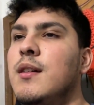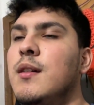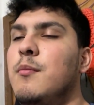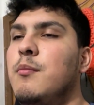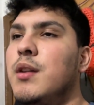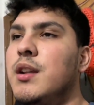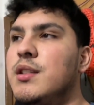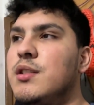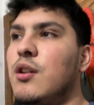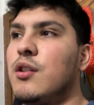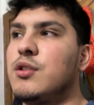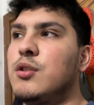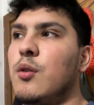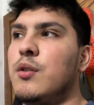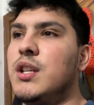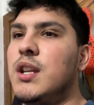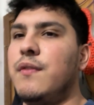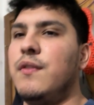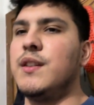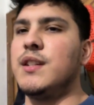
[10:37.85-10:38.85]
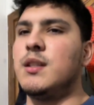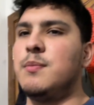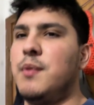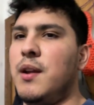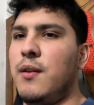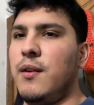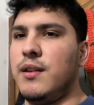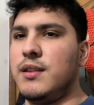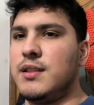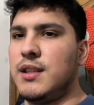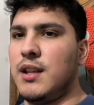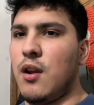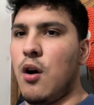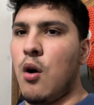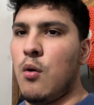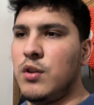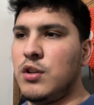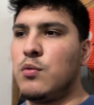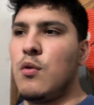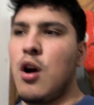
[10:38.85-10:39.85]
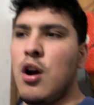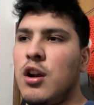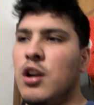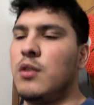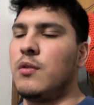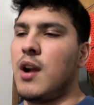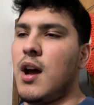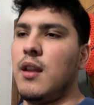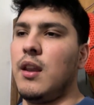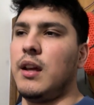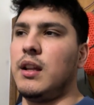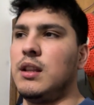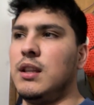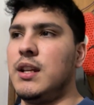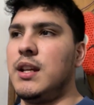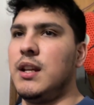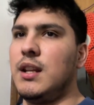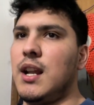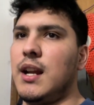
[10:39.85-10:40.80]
But it's also a different experience than always walking around like lean.